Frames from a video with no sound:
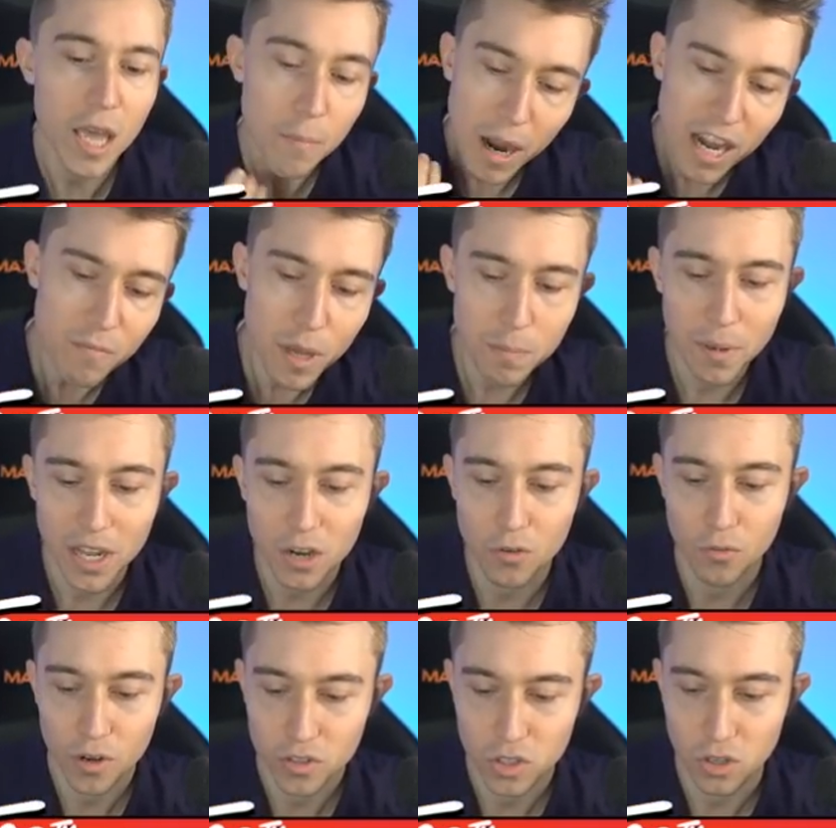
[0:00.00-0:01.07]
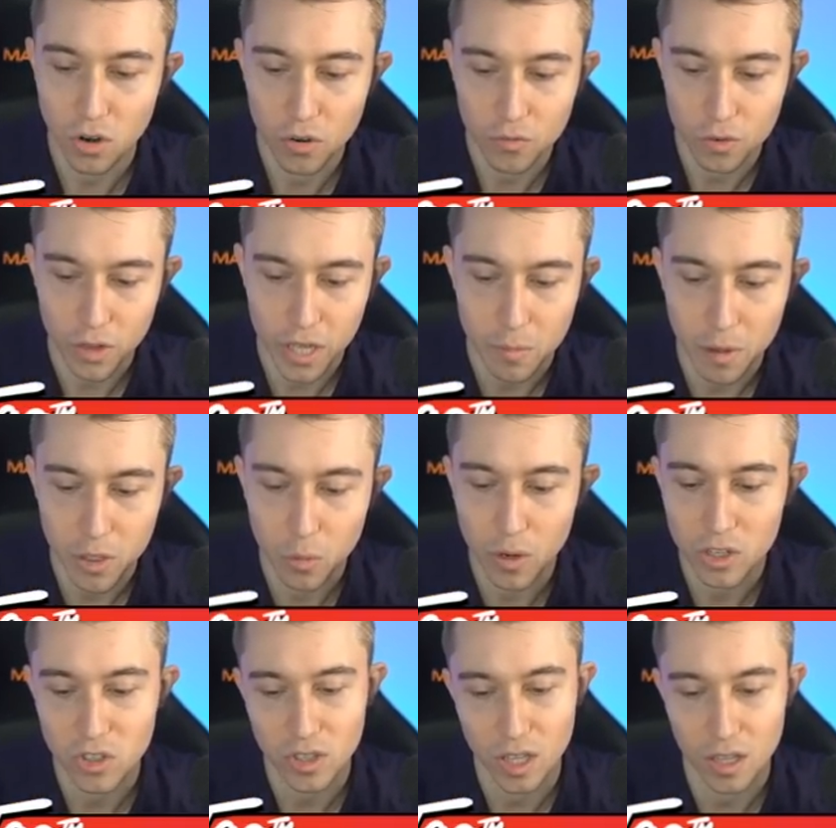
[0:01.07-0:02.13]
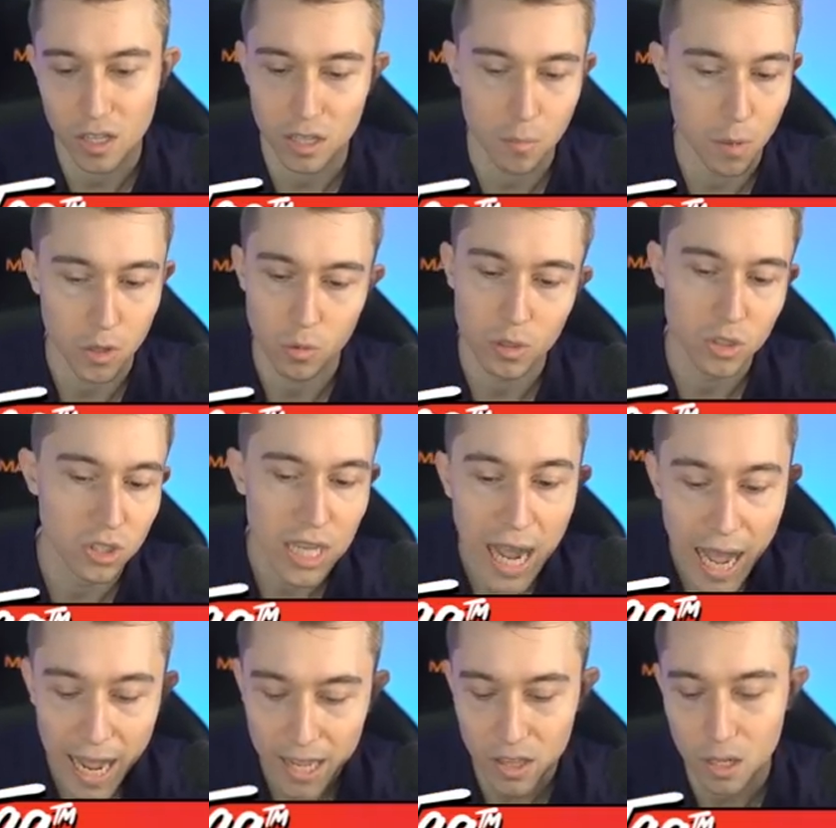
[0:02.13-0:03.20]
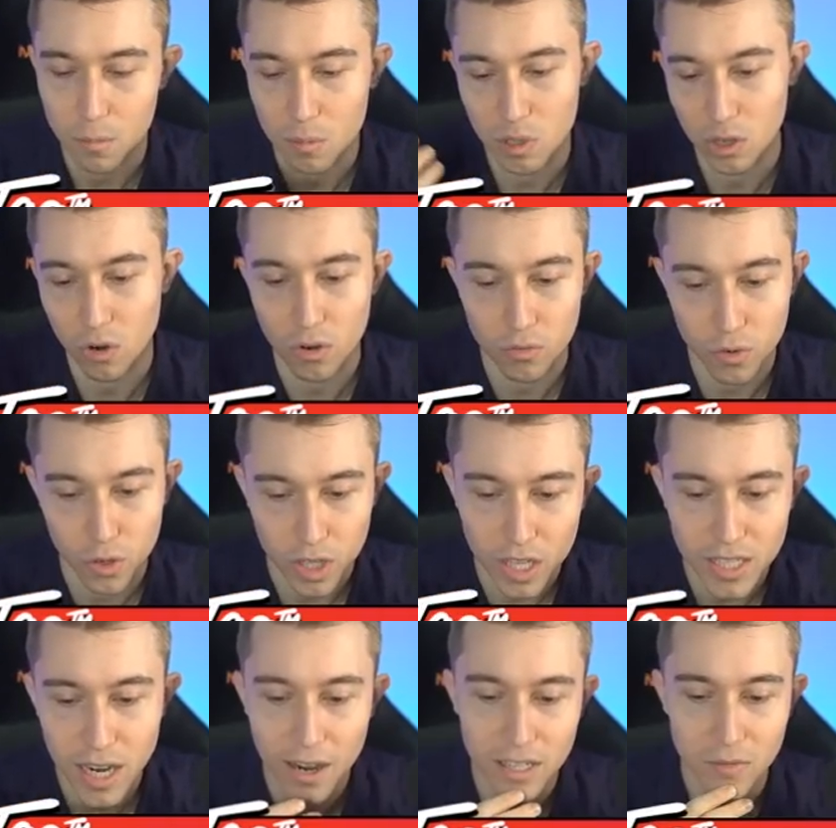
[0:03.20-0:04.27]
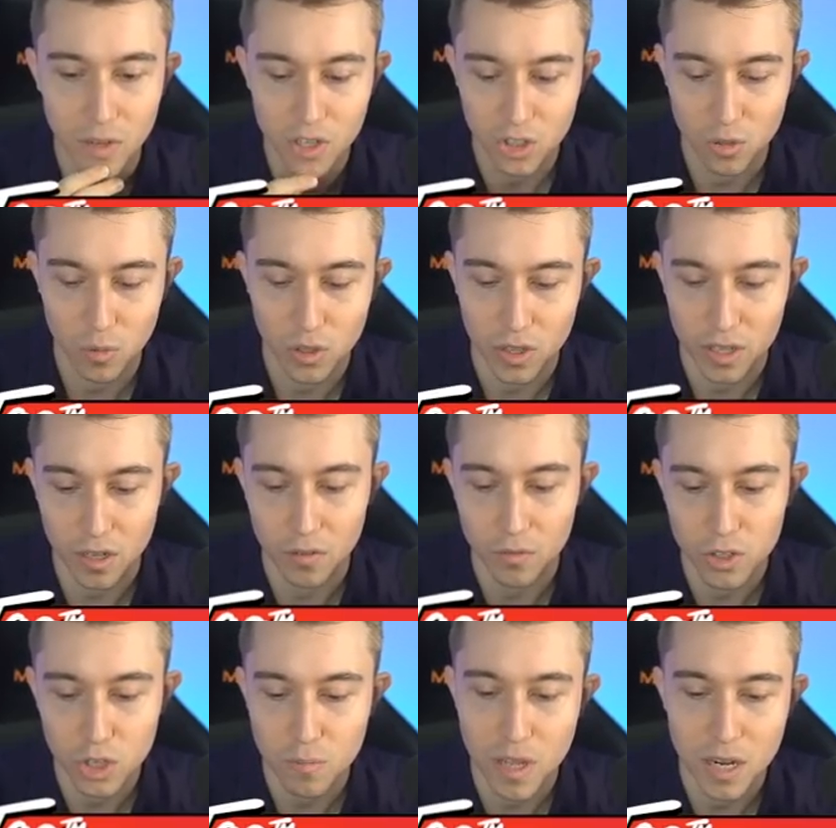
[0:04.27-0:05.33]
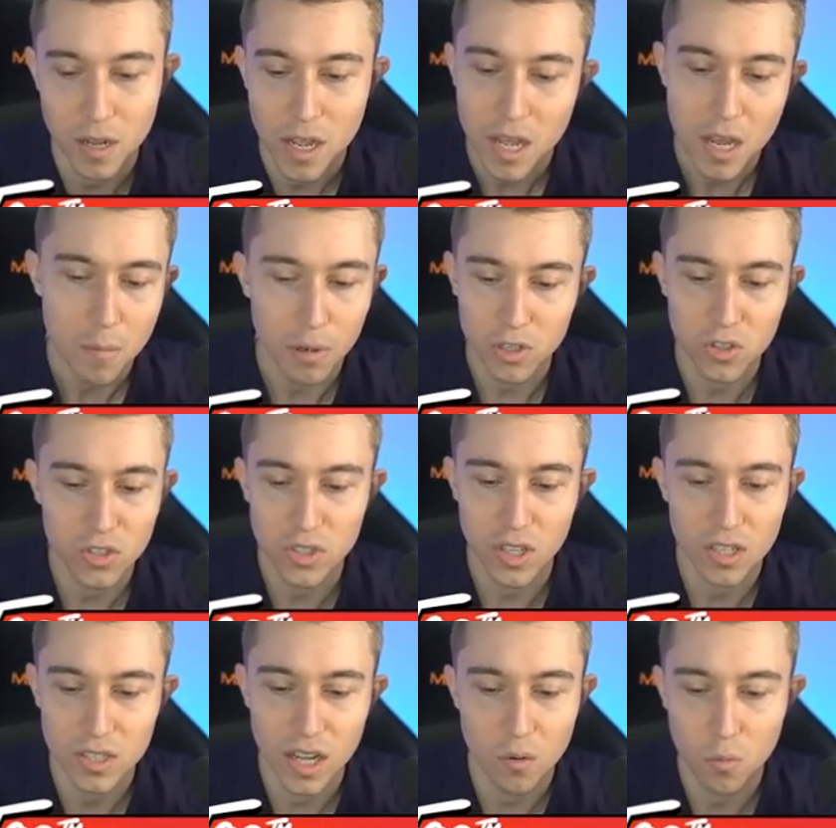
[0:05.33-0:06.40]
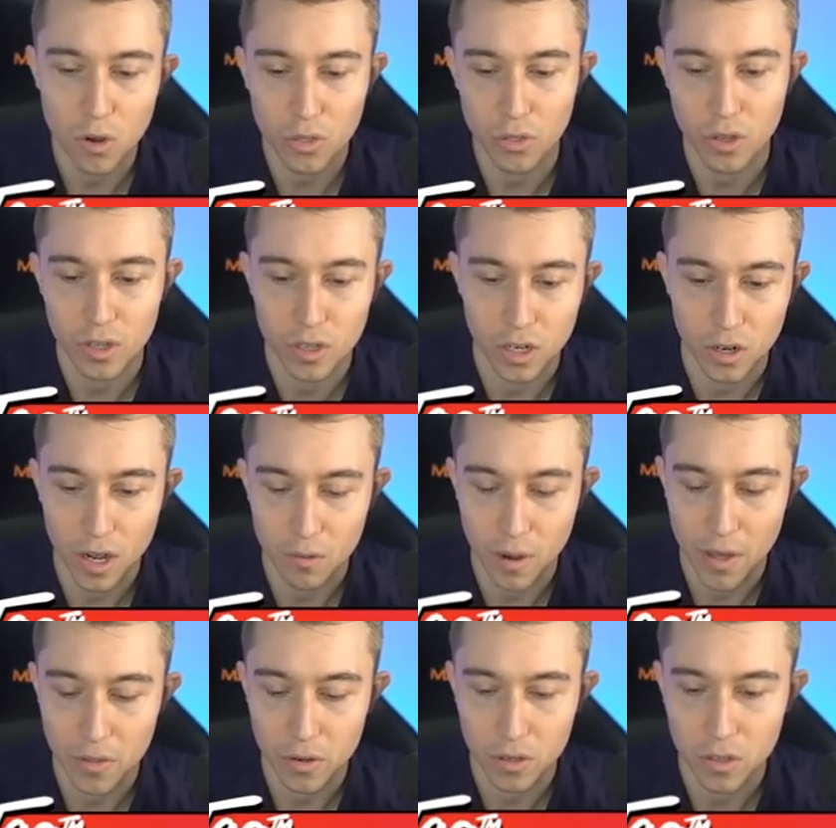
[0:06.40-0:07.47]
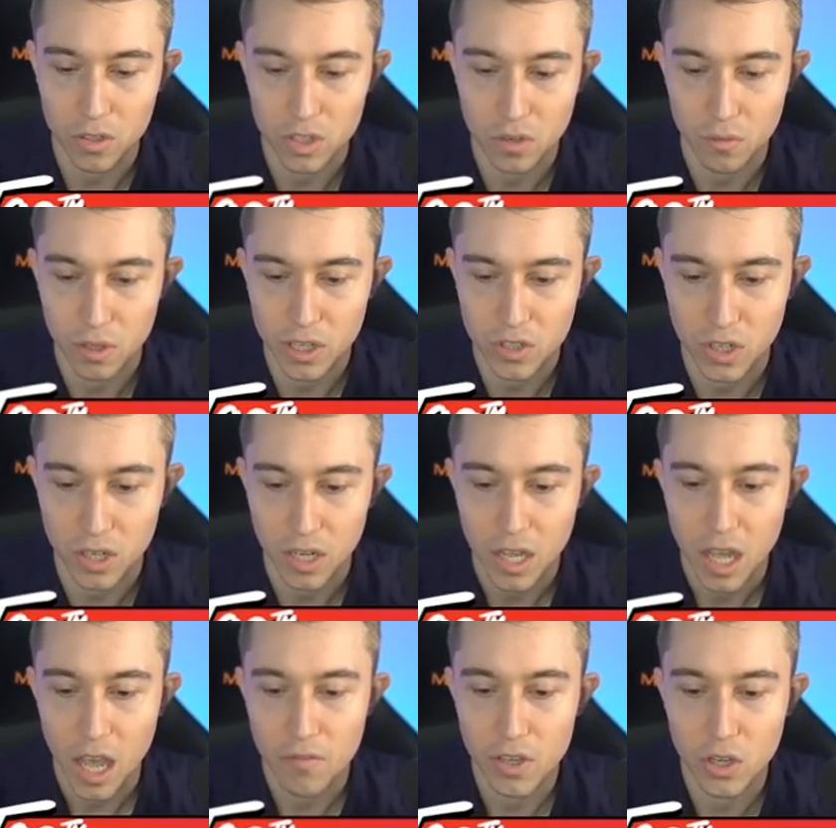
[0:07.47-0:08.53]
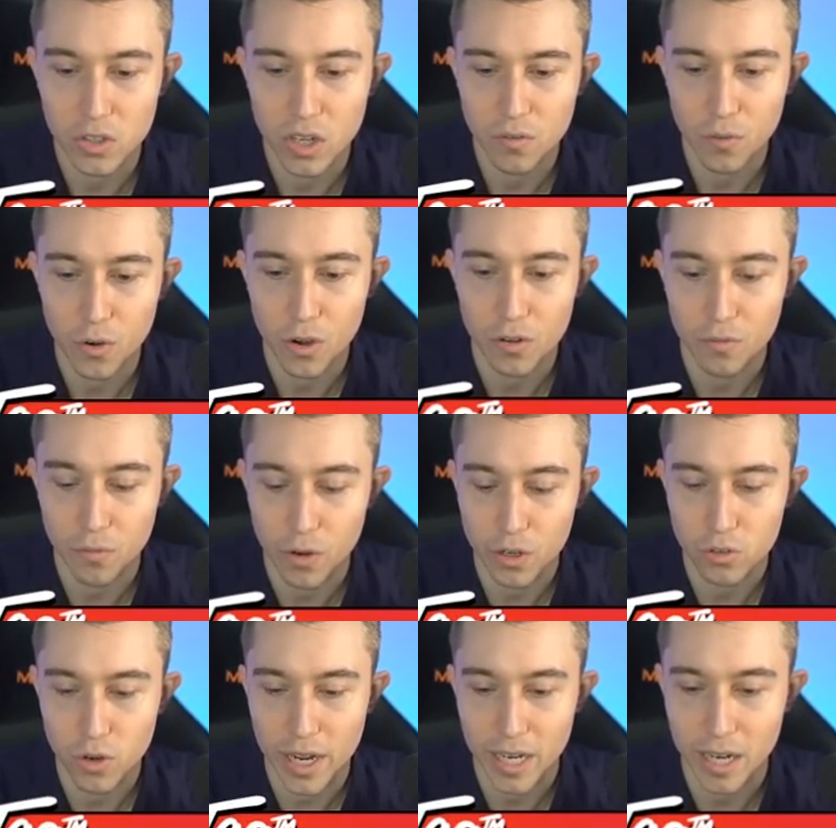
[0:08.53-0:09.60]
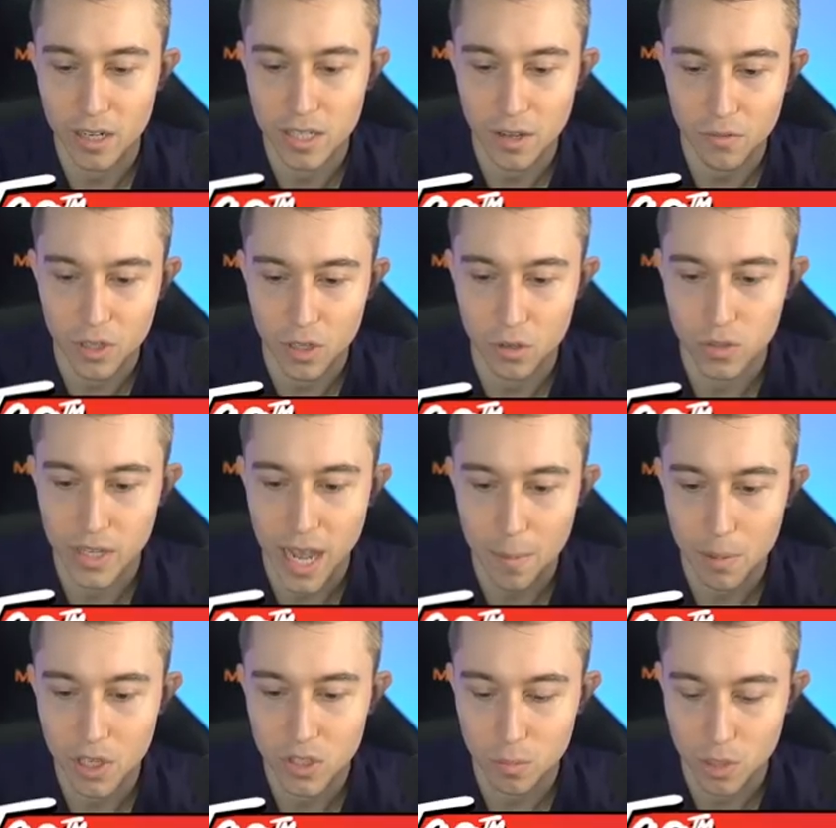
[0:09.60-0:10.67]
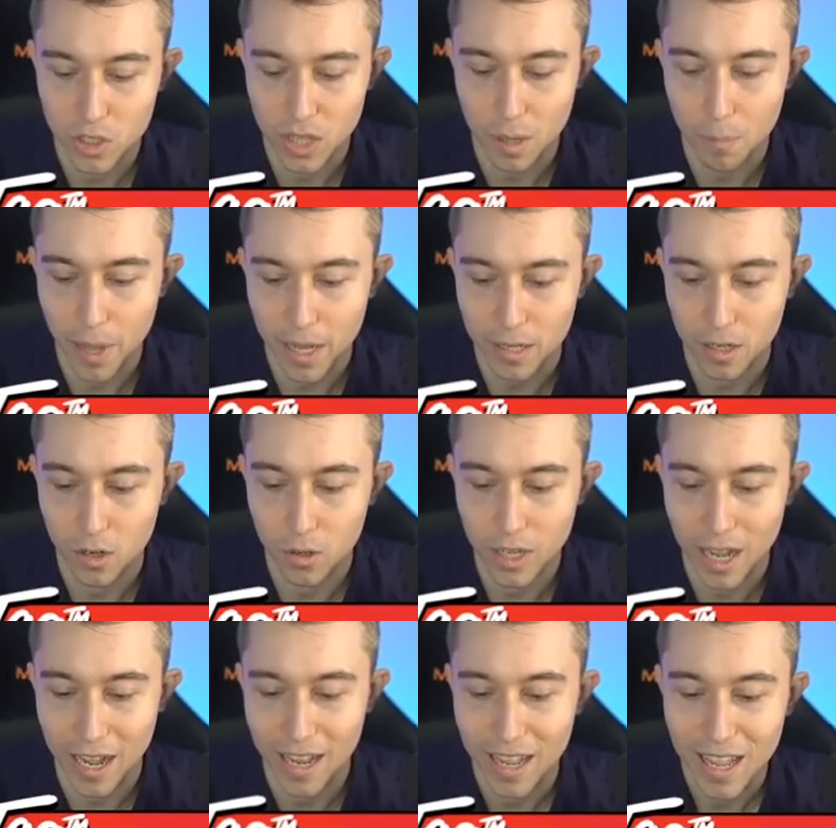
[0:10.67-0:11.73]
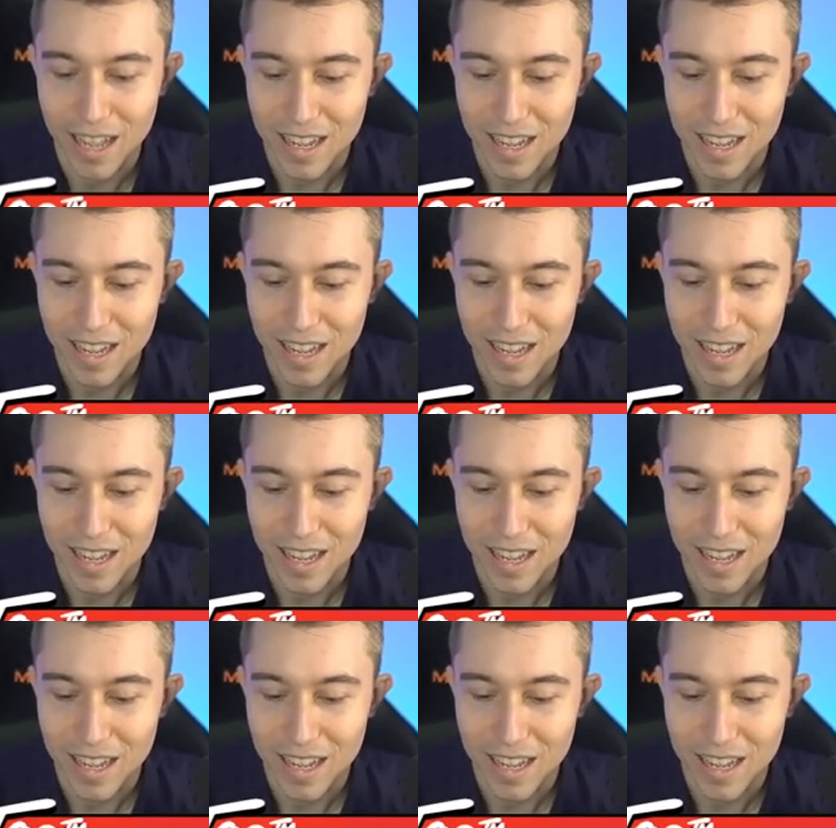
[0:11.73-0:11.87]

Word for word: It might have been better for us to go in for like a Mother Witch and then let the Mother Witch die, and then maybe go in for a King Tower activation with like a Fisherman. But it's just, it's not worth it, you know? I'd rather conserve Elixir. If he goes in for Inferno Dragon, I definitely go Zappies, but he's got P.E.K.K.A. Okay.